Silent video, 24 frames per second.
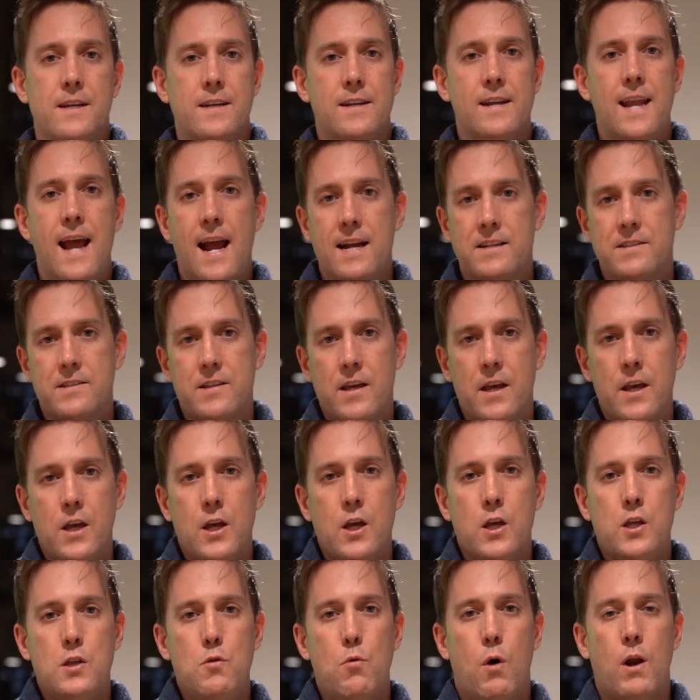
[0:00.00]
Next,
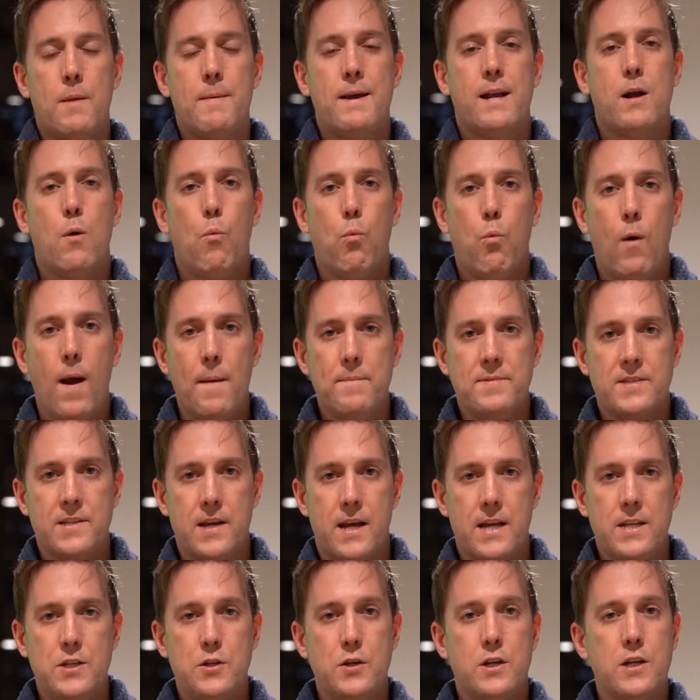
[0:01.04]
you wanna make a
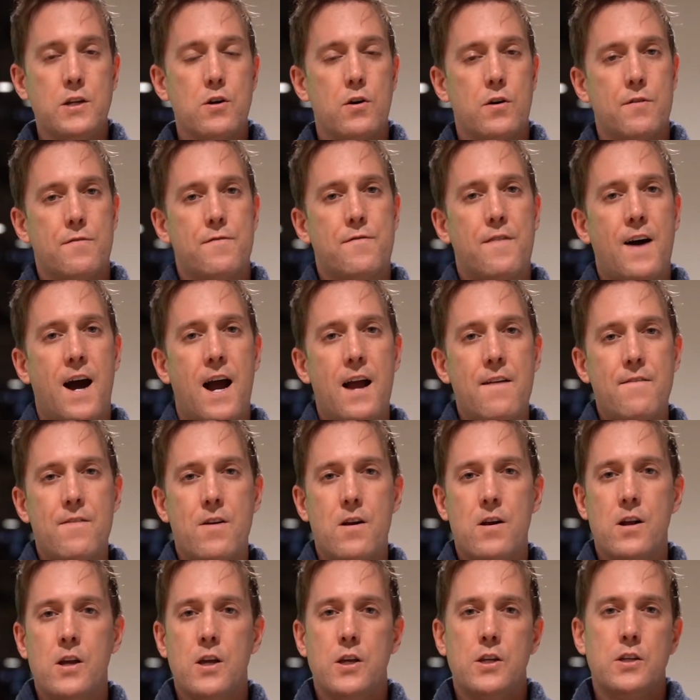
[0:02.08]
website. You can go to
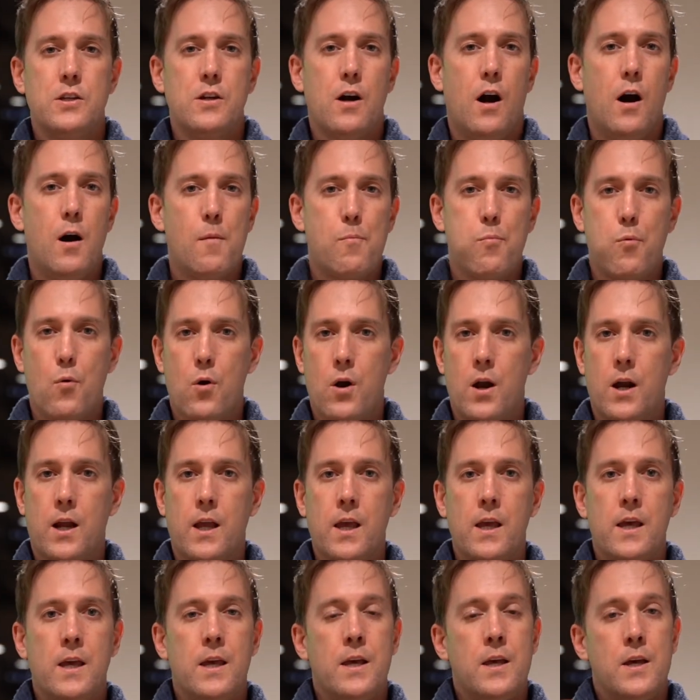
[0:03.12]
Fiverr, Upwork,
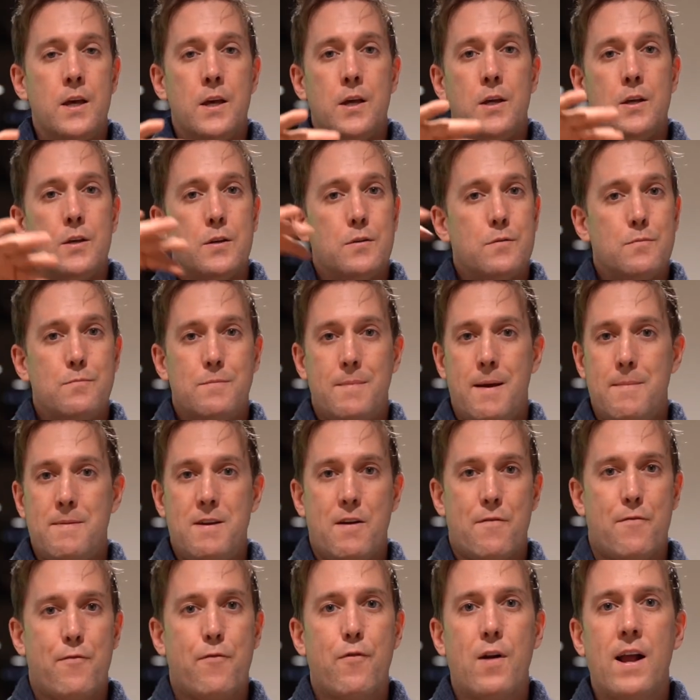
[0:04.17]
maybe
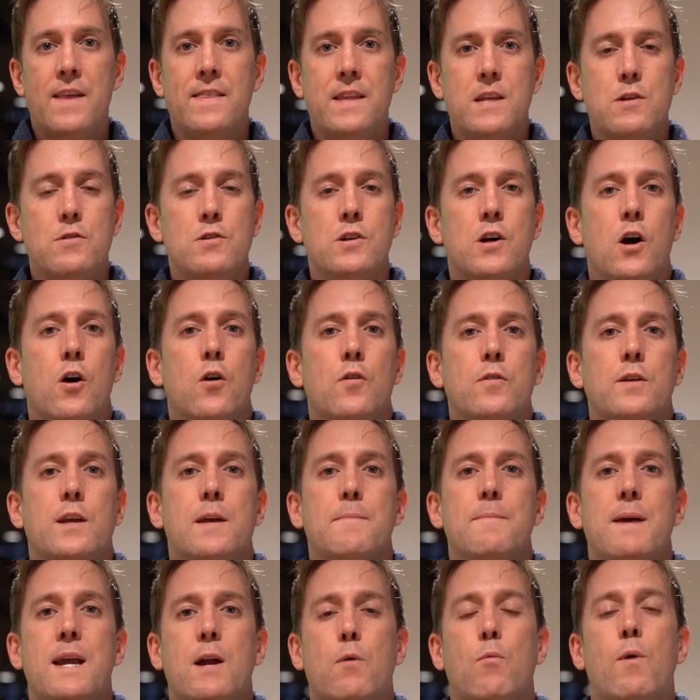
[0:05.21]
a friend that you know
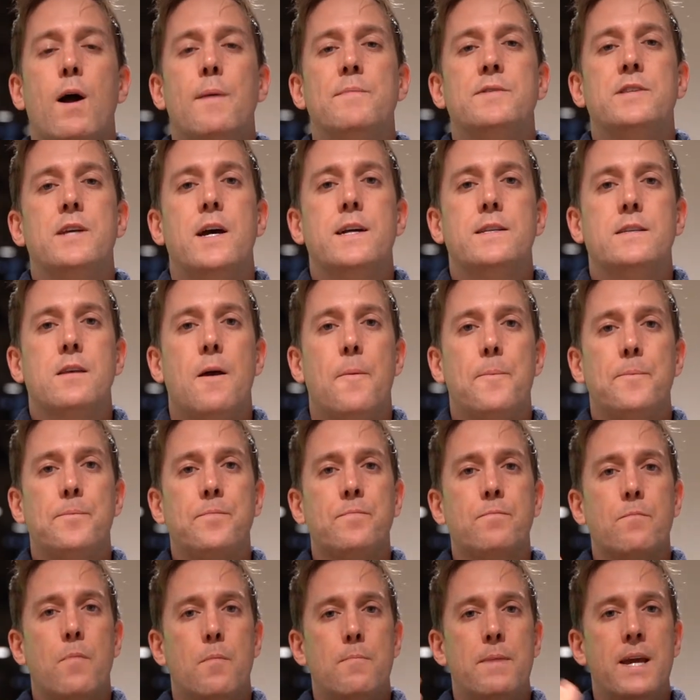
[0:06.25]
can make websites,
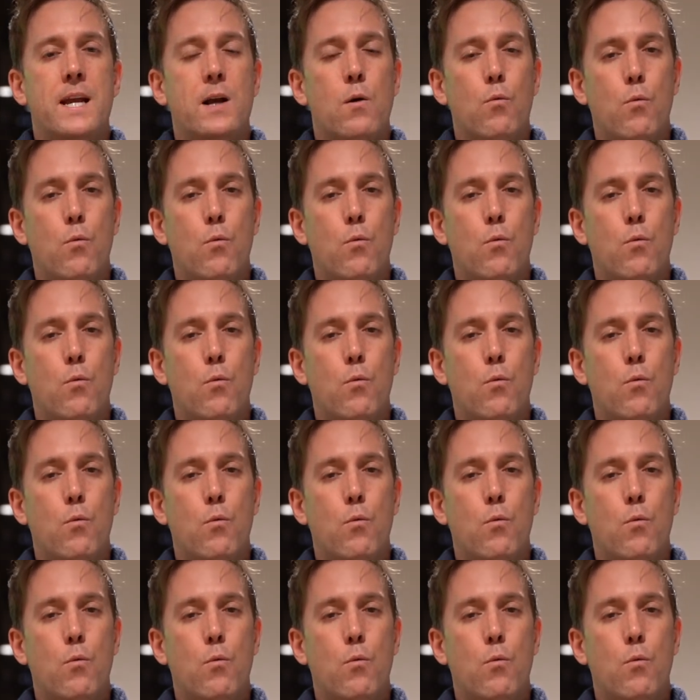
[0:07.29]
but make a